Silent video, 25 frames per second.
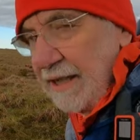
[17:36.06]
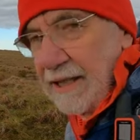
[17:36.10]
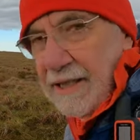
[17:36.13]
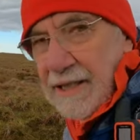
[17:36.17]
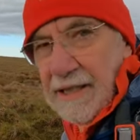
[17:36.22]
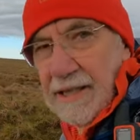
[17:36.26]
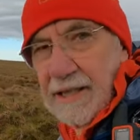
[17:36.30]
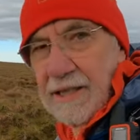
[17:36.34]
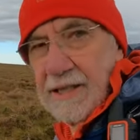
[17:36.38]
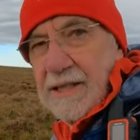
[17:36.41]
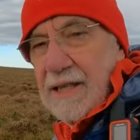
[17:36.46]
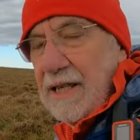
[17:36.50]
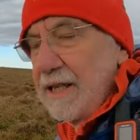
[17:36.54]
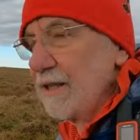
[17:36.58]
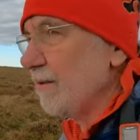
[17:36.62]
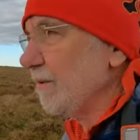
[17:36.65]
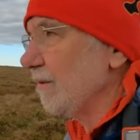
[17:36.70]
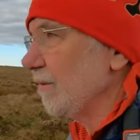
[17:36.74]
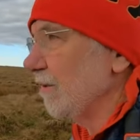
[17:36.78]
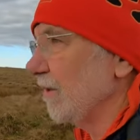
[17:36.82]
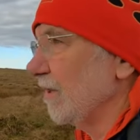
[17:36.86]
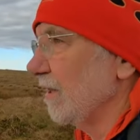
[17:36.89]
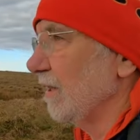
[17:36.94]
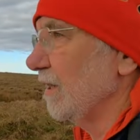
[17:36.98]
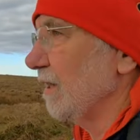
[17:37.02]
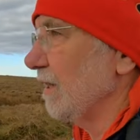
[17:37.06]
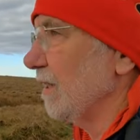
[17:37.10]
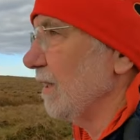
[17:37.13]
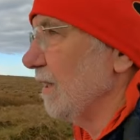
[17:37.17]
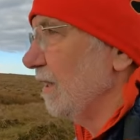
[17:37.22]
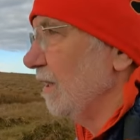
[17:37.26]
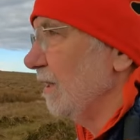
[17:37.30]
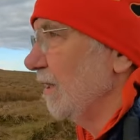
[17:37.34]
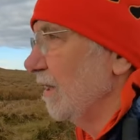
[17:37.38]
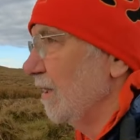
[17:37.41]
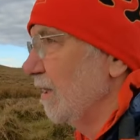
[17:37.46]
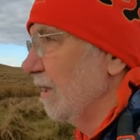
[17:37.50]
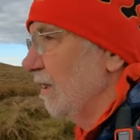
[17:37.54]
heading down the
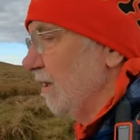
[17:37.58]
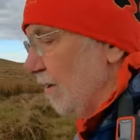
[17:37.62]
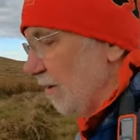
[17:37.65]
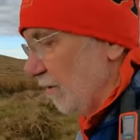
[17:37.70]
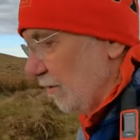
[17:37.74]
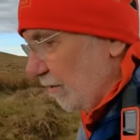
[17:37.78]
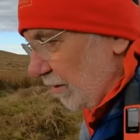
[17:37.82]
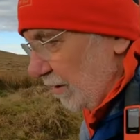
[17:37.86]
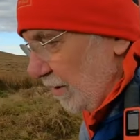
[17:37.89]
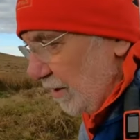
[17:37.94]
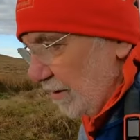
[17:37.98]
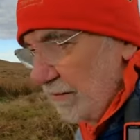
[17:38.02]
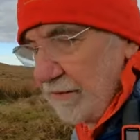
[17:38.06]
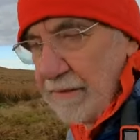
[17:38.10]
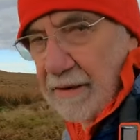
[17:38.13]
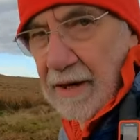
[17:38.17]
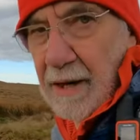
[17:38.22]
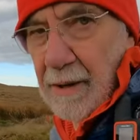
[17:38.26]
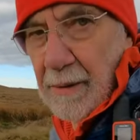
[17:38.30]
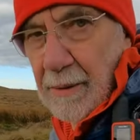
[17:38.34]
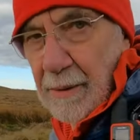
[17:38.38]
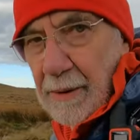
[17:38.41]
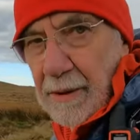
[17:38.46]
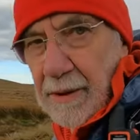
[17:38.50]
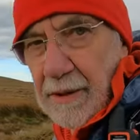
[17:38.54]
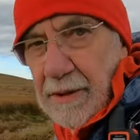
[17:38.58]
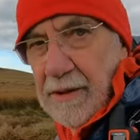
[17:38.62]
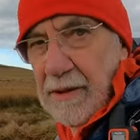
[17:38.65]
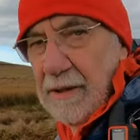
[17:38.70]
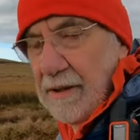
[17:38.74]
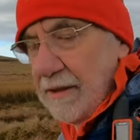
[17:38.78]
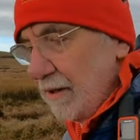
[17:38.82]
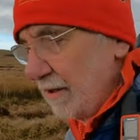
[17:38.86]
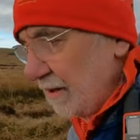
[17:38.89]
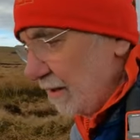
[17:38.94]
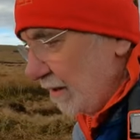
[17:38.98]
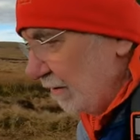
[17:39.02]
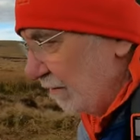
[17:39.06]
Grwyne Fawr
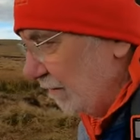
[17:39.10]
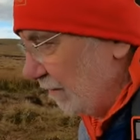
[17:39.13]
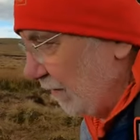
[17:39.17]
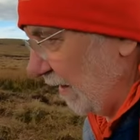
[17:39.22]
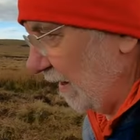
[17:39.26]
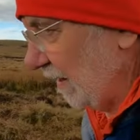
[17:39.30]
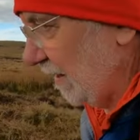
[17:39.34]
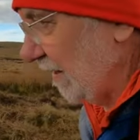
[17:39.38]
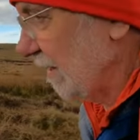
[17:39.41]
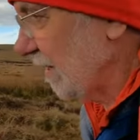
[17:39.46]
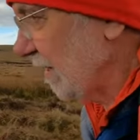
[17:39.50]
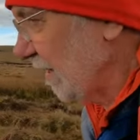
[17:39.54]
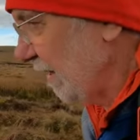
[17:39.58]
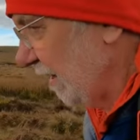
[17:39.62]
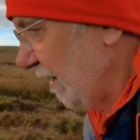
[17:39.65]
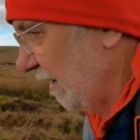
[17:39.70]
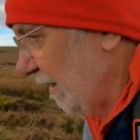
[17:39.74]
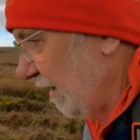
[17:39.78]
Valley